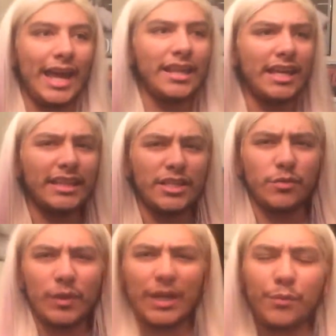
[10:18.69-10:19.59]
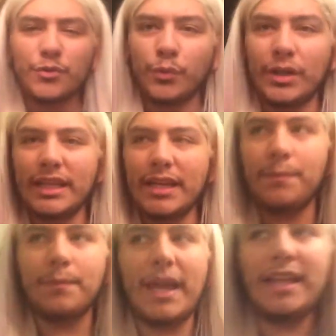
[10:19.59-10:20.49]
And, like, this, it was
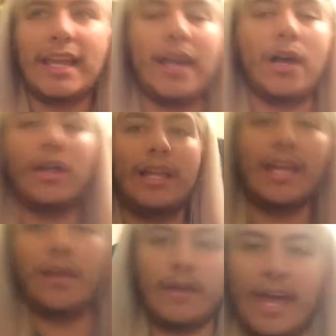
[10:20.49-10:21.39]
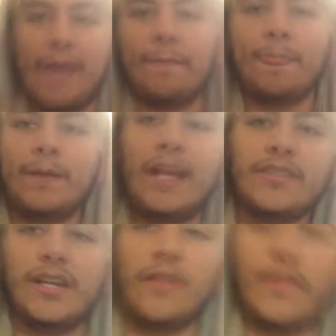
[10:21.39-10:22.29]
really, and, like, okay,
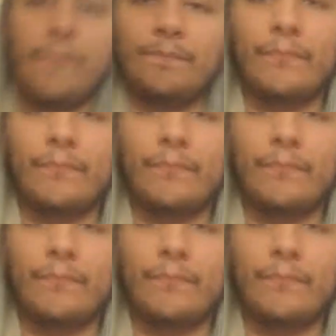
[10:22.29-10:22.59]
here's another thing.